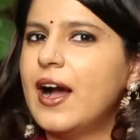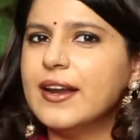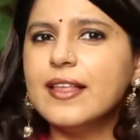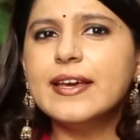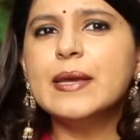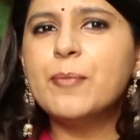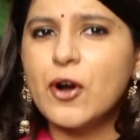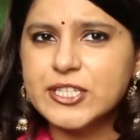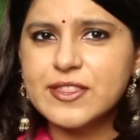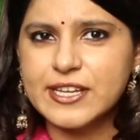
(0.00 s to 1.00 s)
Another
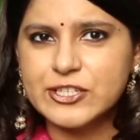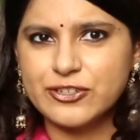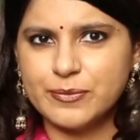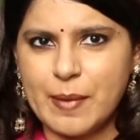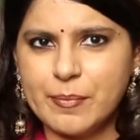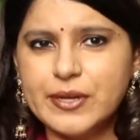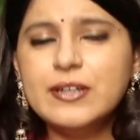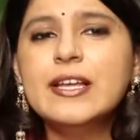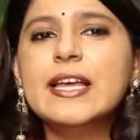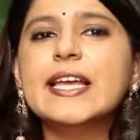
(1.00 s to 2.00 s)
important thing to
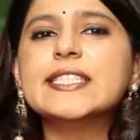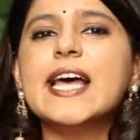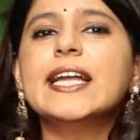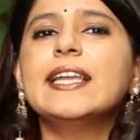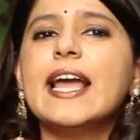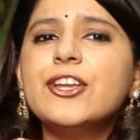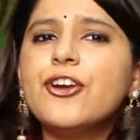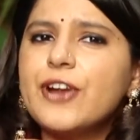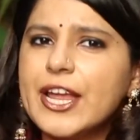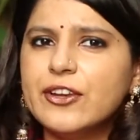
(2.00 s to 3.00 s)
remember is that like
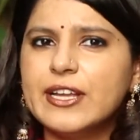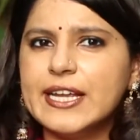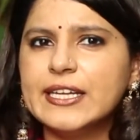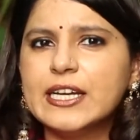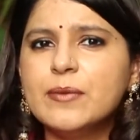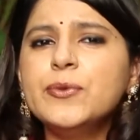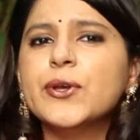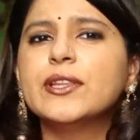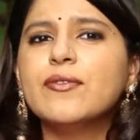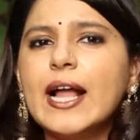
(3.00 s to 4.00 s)
your regular income,
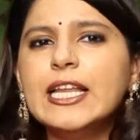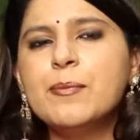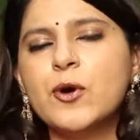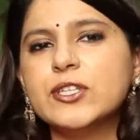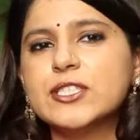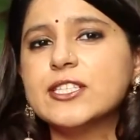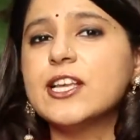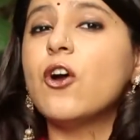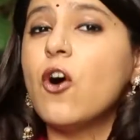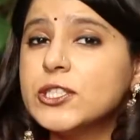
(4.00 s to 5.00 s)
your Diwali
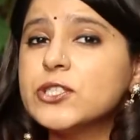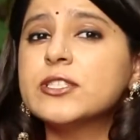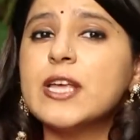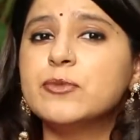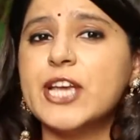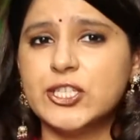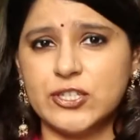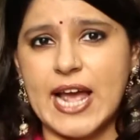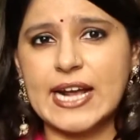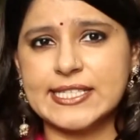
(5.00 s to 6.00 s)
bonuses are also subject
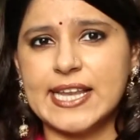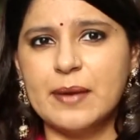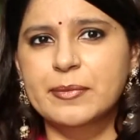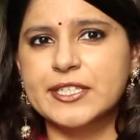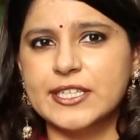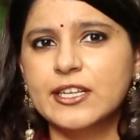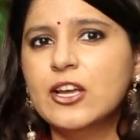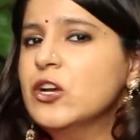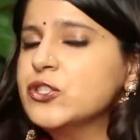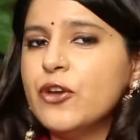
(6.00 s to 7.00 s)
to tax liability.
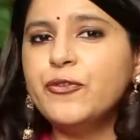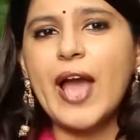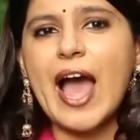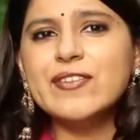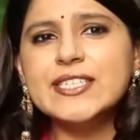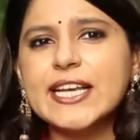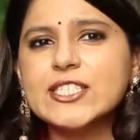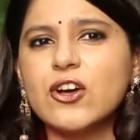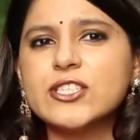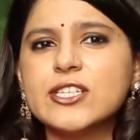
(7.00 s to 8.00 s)
So if you haven't
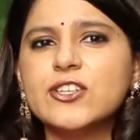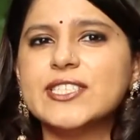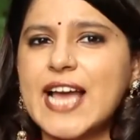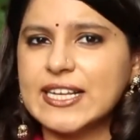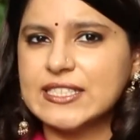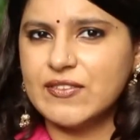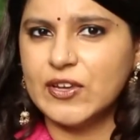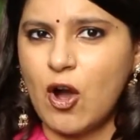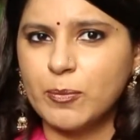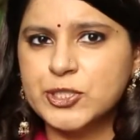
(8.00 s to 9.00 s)
exhausted your tax
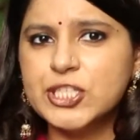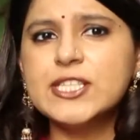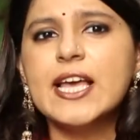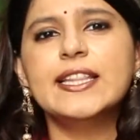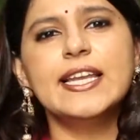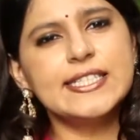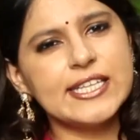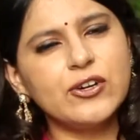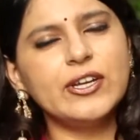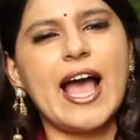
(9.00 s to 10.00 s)
saving options, then
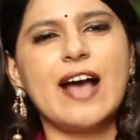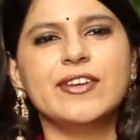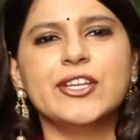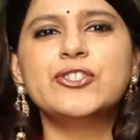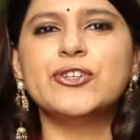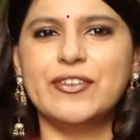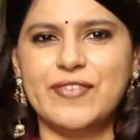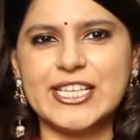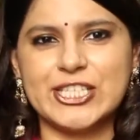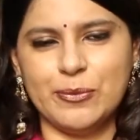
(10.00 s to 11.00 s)
it's a good avenue to
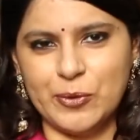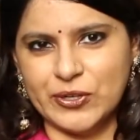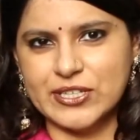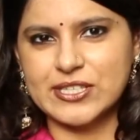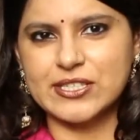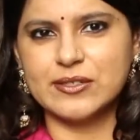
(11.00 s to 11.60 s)
invest your bonus.